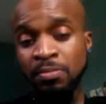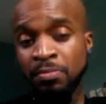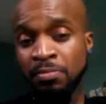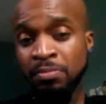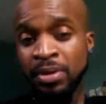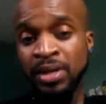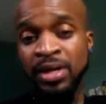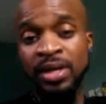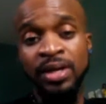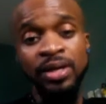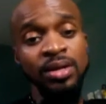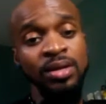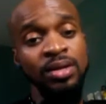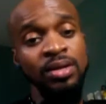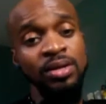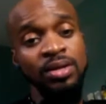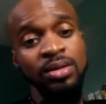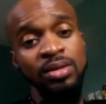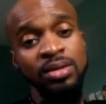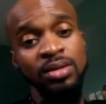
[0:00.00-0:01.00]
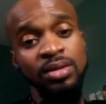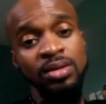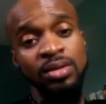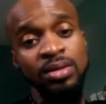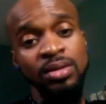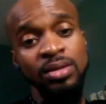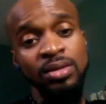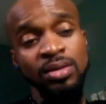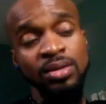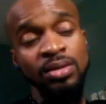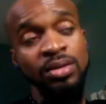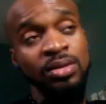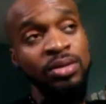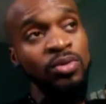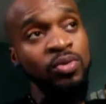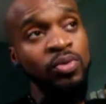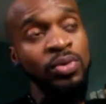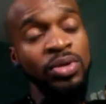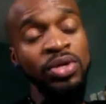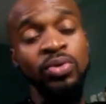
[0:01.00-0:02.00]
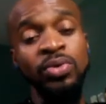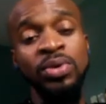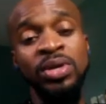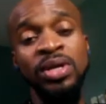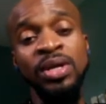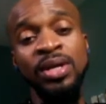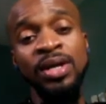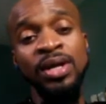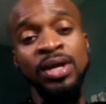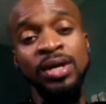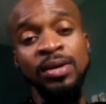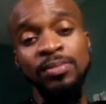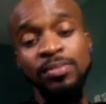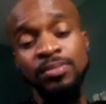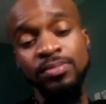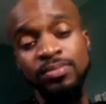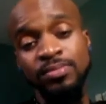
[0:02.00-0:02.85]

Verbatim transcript: But when you get up,